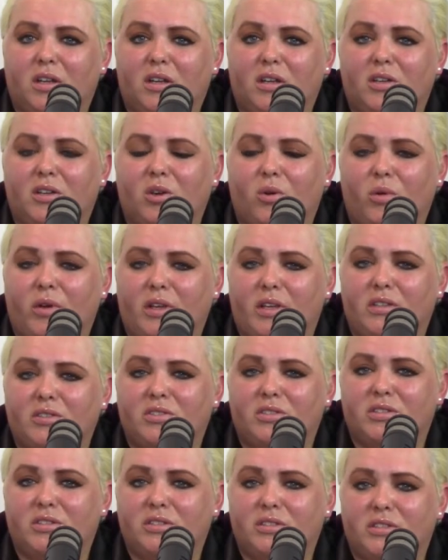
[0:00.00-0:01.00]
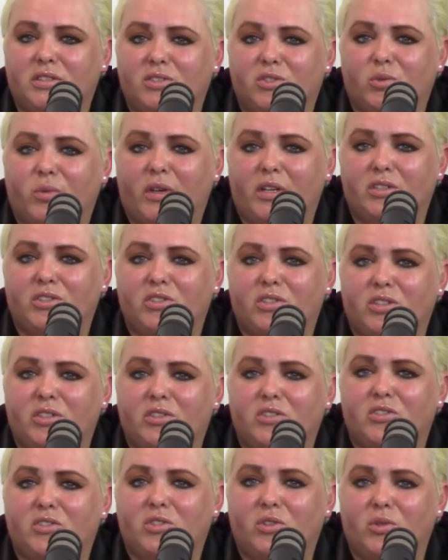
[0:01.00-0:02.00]
uh, going into the
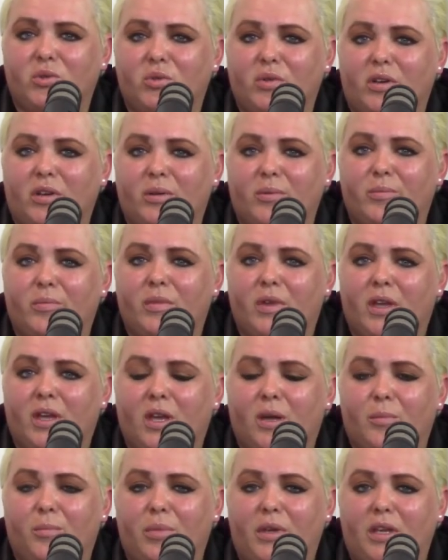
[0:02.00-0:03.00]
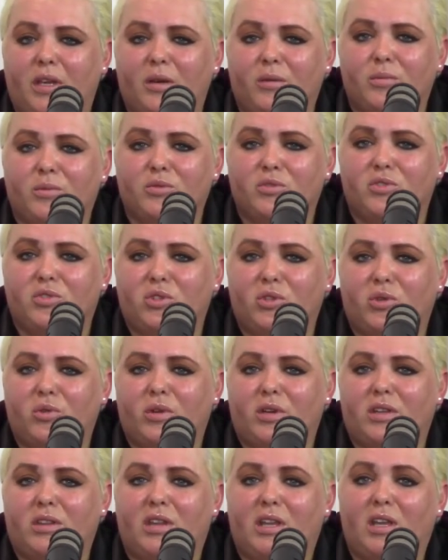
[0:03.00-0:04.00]
situation to uh, be able to
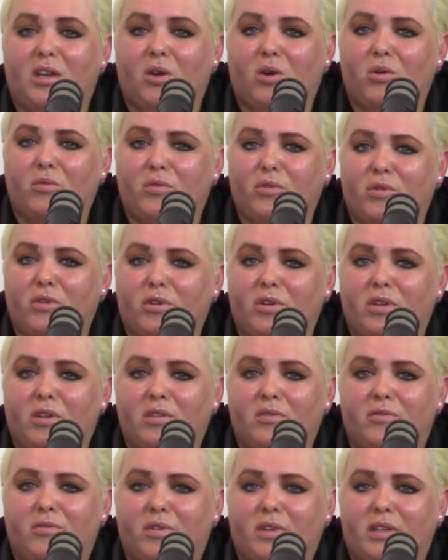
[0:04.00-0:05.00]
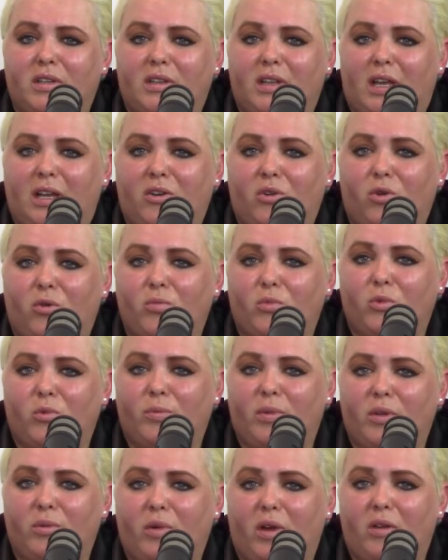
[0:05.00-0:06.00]
uh, think over if uh, that home will
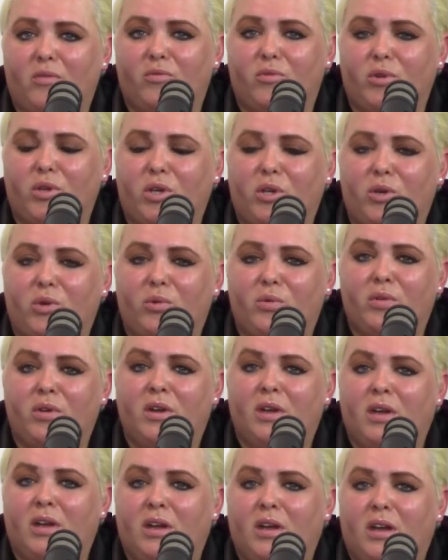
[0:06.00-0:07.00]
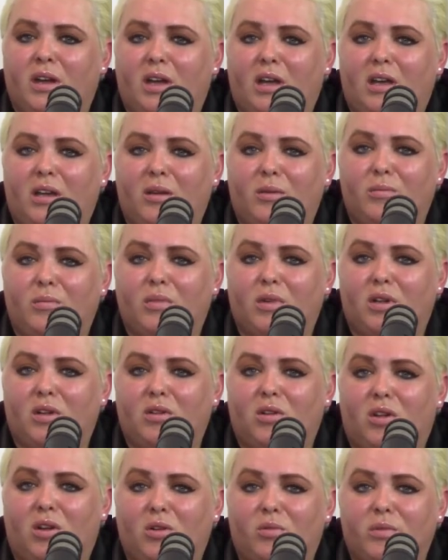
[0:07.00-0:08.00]
be right for you. Um,
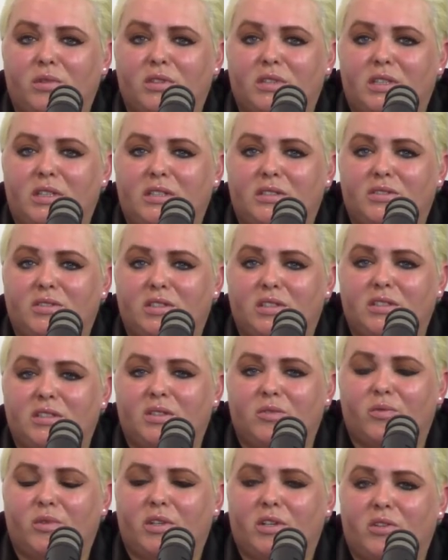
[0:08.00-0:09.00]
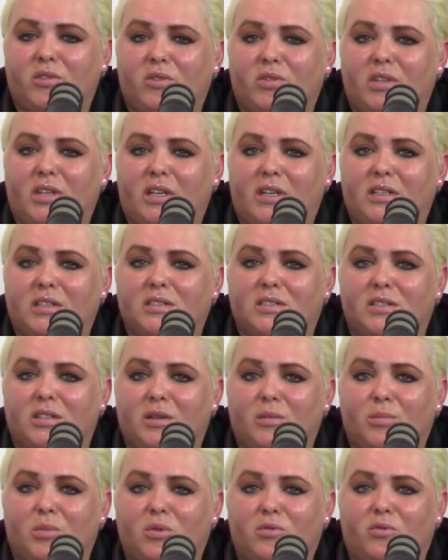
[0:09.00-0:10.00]
along with these uh, different other things
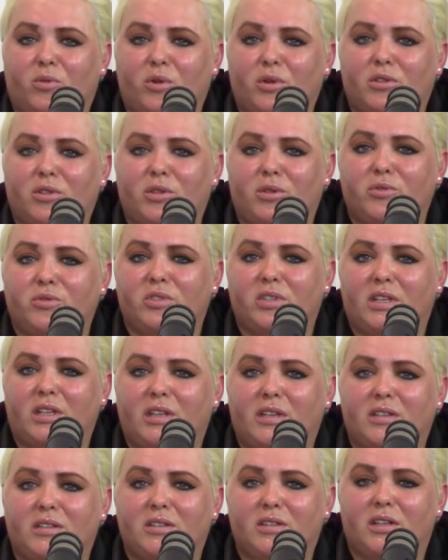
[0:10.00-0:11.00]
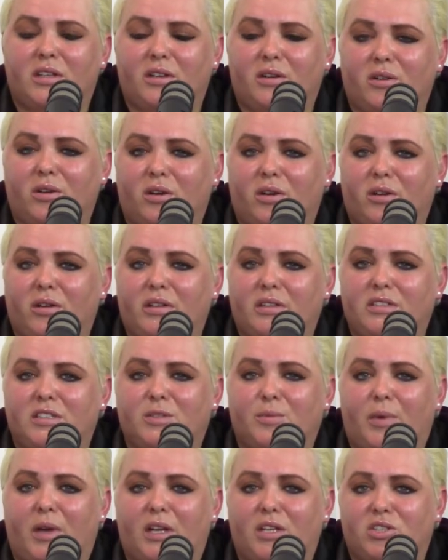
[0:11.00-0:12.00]
uh, before closing, there are
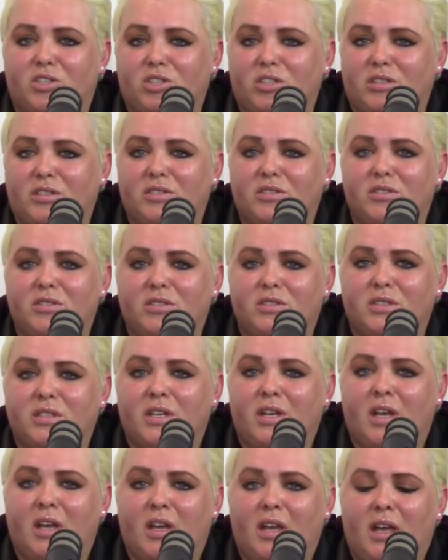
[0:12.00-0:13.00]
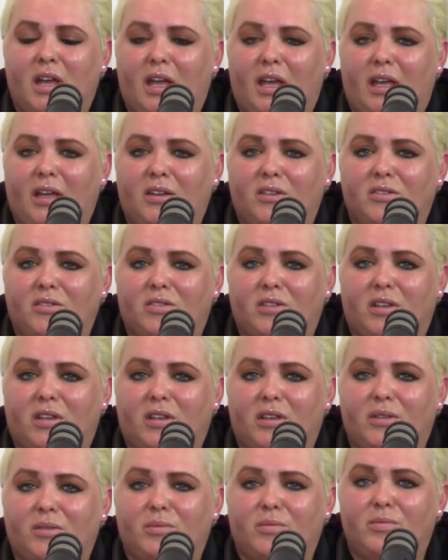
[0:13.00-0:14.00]
inspections and
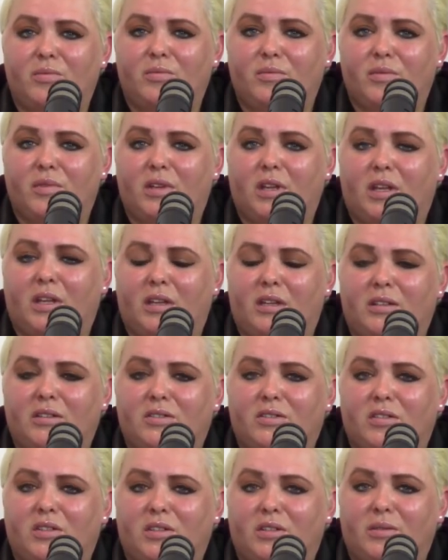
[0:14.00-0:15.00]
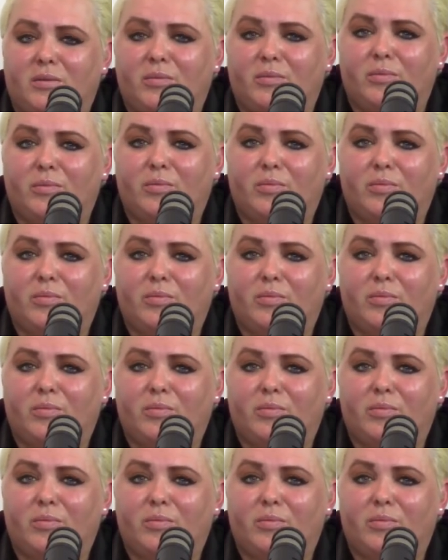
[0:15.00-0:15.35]
uh, and uh,